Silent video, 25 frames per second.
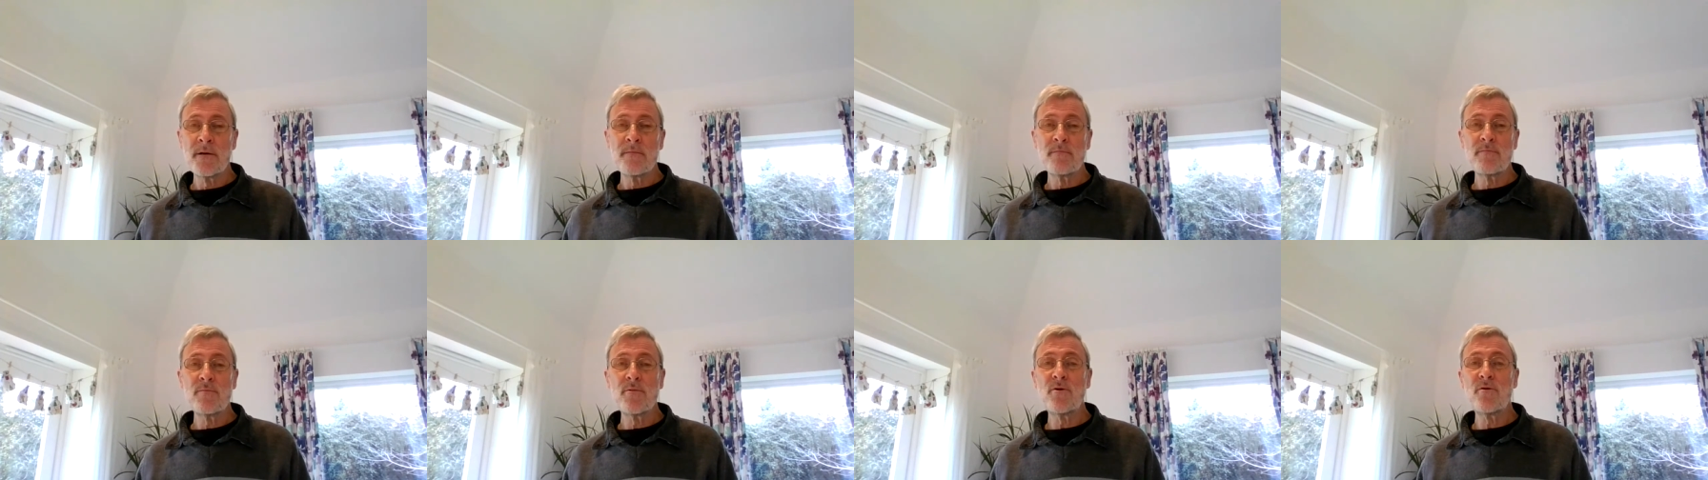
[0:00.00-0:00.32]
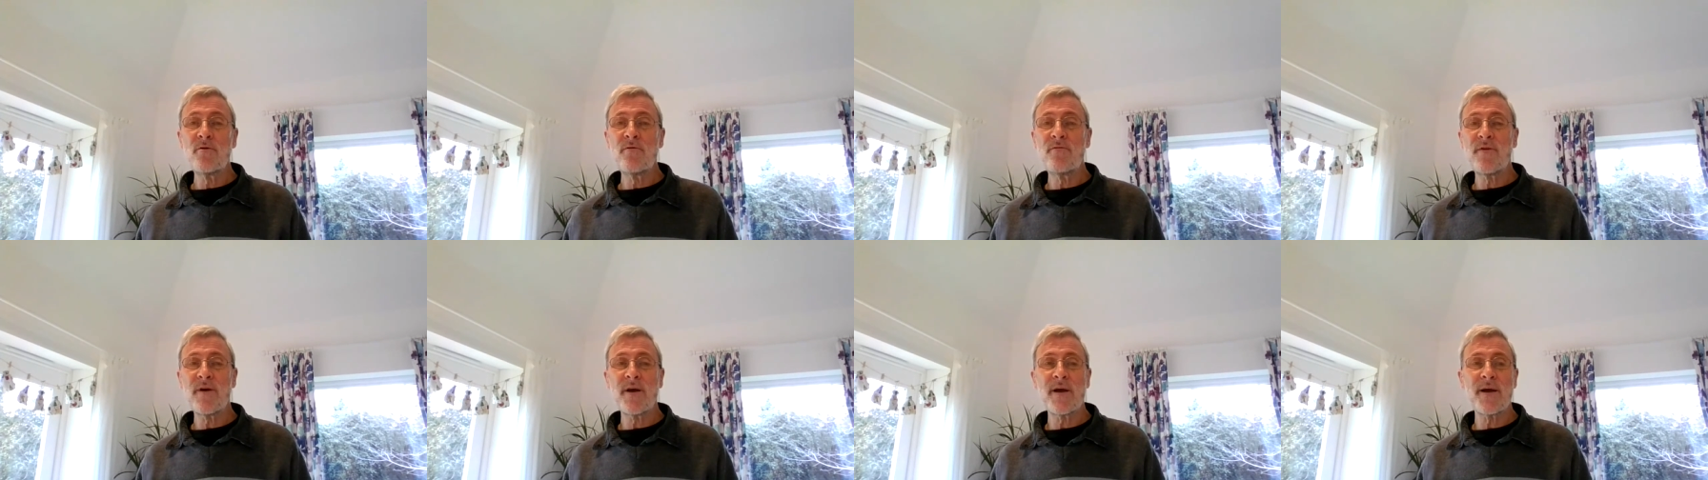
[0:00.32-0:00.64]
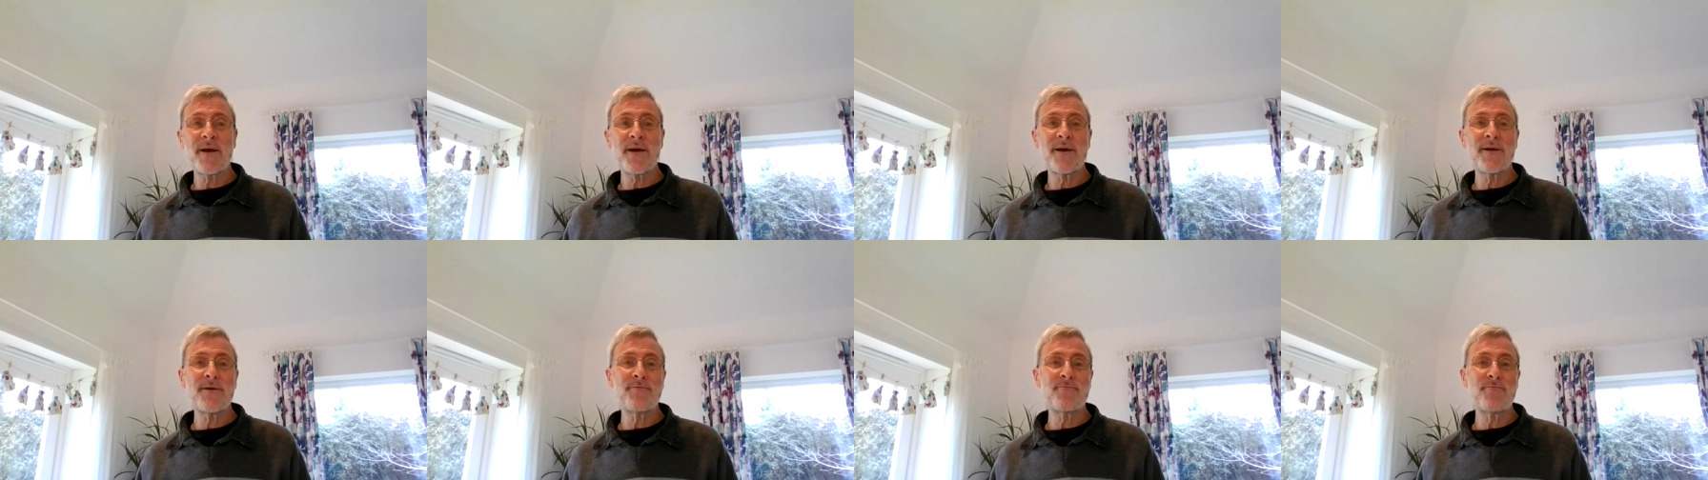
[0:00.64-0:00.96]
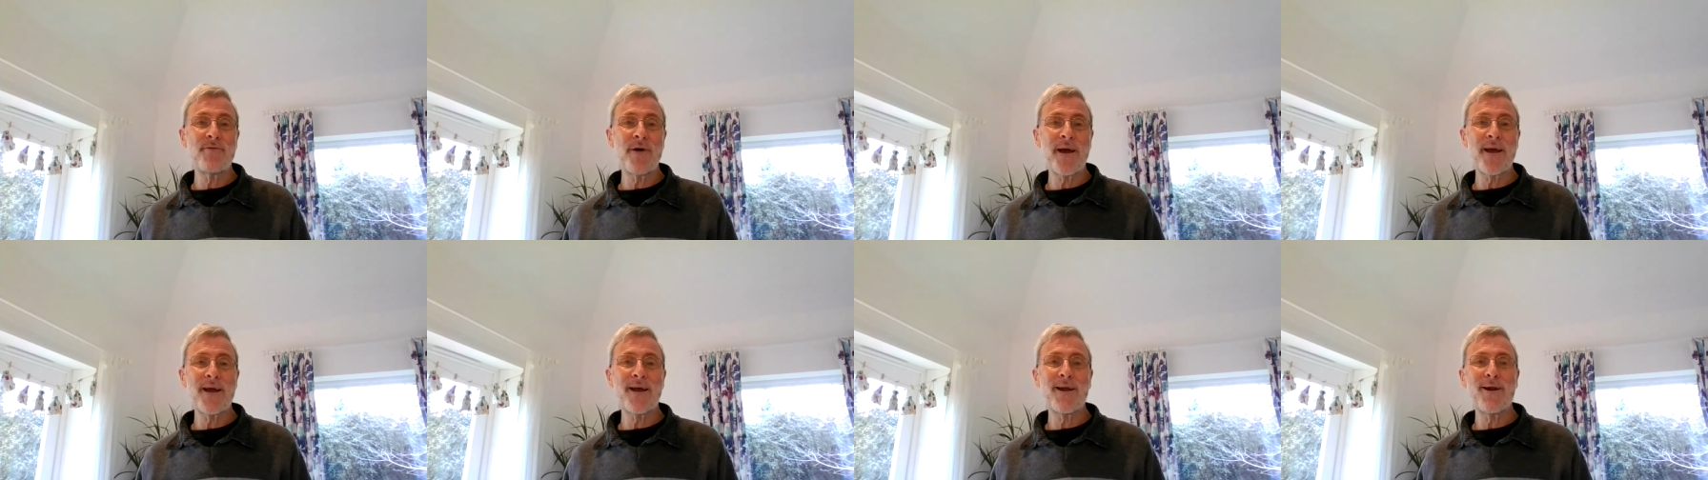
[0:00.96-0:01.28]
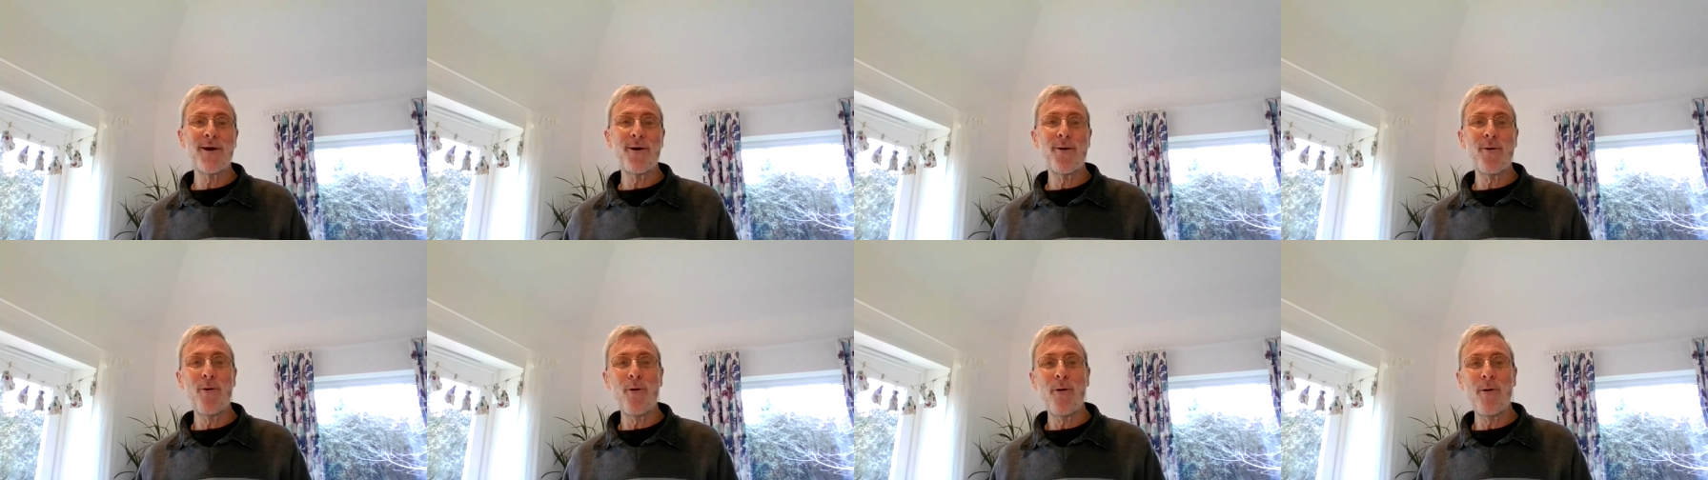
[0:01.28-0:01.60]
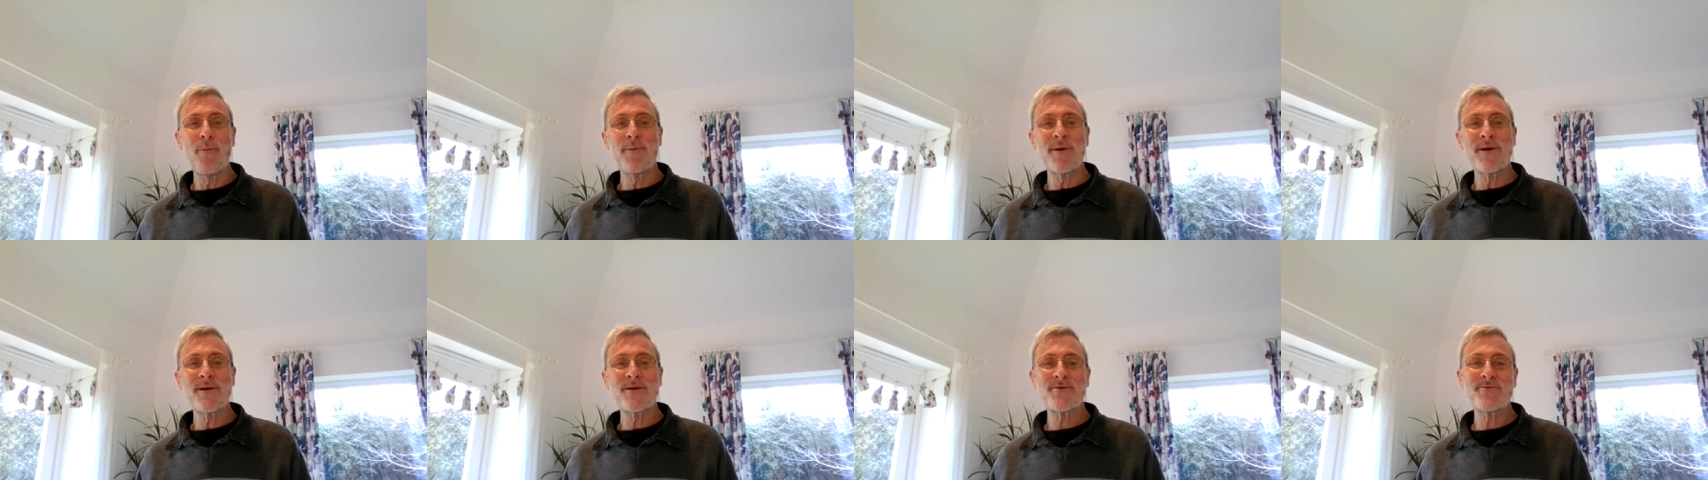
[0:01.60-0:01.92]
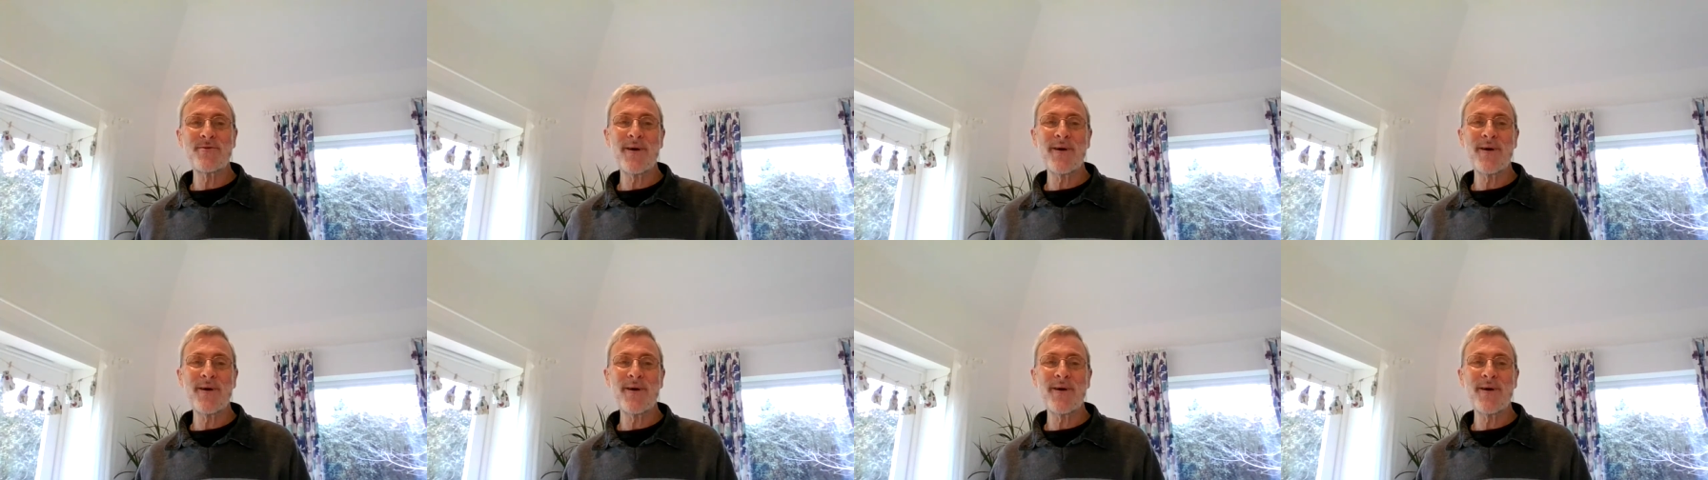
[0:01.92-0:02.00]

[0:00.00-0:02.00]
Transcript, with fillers: moving in regular orbits